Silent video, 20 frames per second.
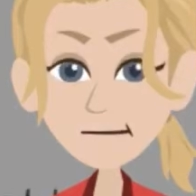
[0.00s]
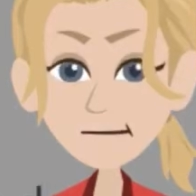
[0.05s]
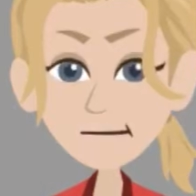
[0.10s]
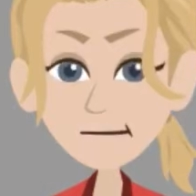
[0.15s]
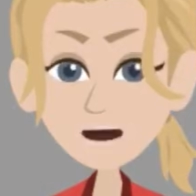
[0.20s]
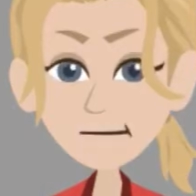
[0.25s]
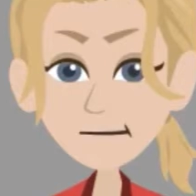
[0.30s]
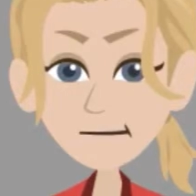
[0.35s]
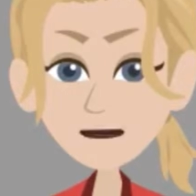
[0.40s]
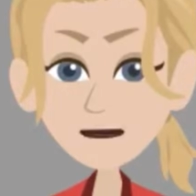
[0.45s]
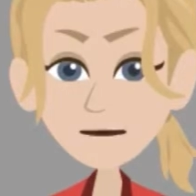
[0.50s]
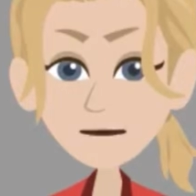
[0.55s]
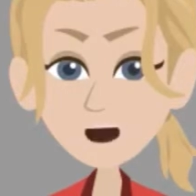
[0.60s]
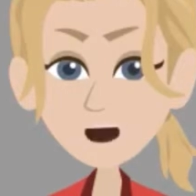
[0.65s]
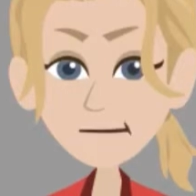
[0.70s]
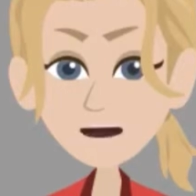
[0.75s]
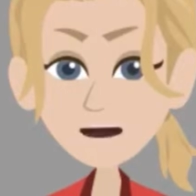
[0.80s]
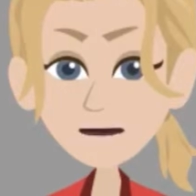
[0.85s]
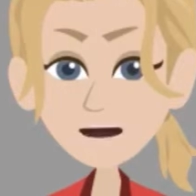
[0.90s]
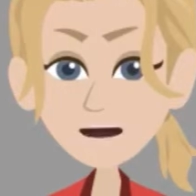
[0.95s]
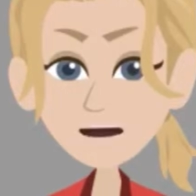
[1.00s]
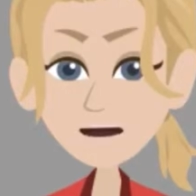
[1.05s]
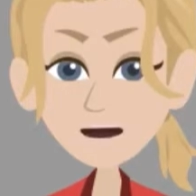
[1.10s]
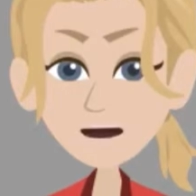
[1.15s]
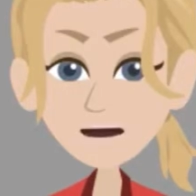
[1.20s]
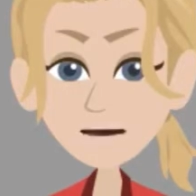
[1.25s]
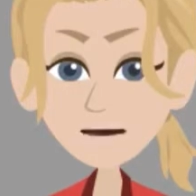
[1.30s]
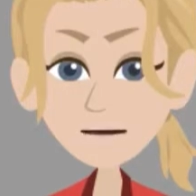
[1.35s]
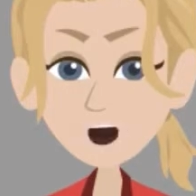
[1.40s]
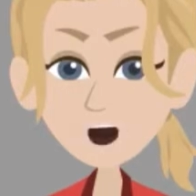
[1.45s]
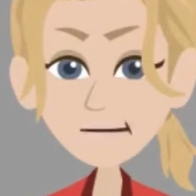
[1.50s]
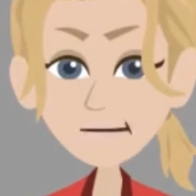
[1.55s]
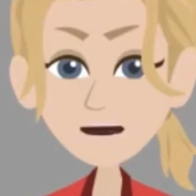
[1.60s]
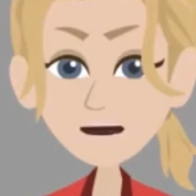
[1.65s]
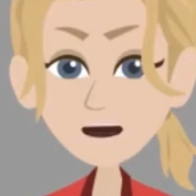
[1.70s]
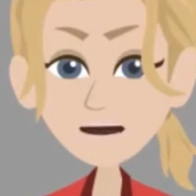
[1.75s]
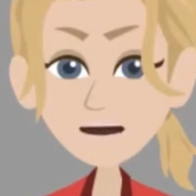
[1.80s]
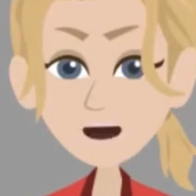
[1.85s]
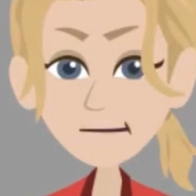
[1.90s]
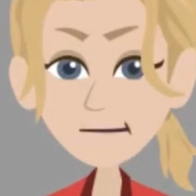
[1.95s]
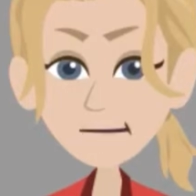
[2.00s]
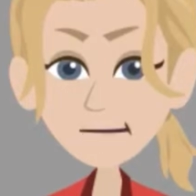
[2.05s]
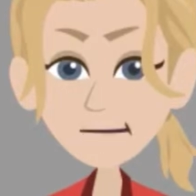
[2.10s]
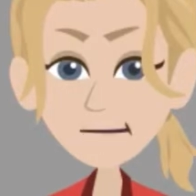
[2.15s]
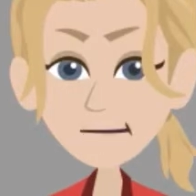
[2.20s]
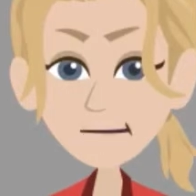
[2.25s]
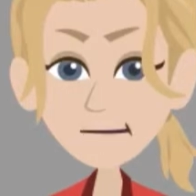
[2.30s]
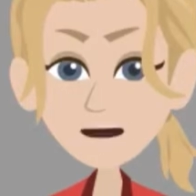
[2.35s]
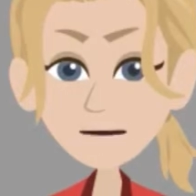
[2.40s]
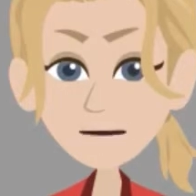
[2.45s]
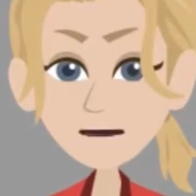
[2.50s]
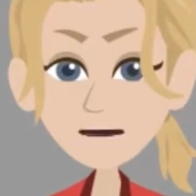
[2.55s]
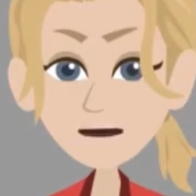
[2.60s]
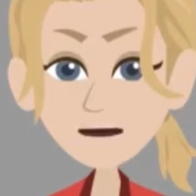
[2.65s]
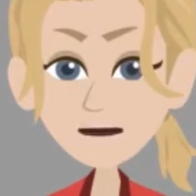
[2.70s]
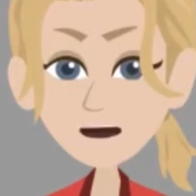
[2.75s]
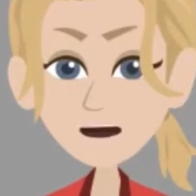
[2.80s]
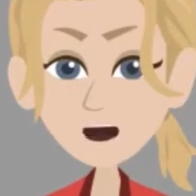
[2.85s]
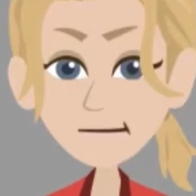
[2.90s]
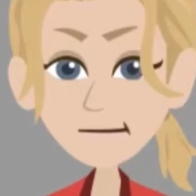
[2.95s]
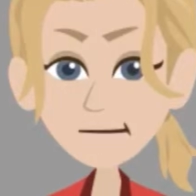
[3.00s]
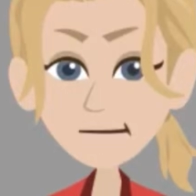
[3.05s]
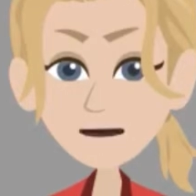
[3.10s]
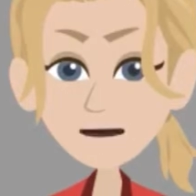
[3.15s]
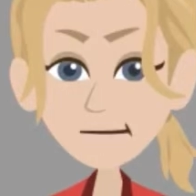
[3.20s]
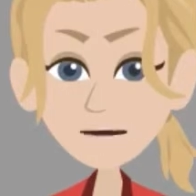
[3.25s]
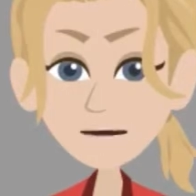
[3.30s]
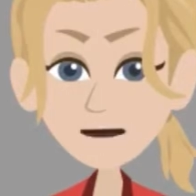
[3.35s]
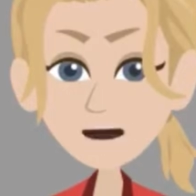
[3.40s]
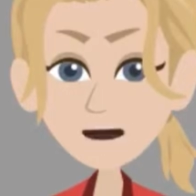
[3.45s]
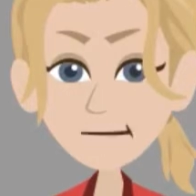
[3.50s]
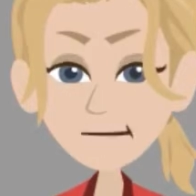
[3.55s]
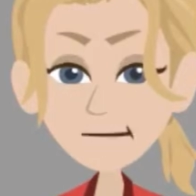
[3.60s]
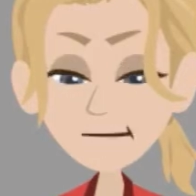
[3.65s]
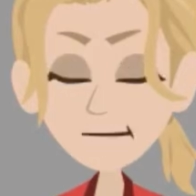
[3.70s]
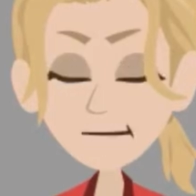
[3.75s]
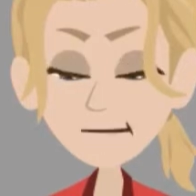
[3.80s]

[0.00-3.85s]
I stated what I wanted him to do, start writing his essay,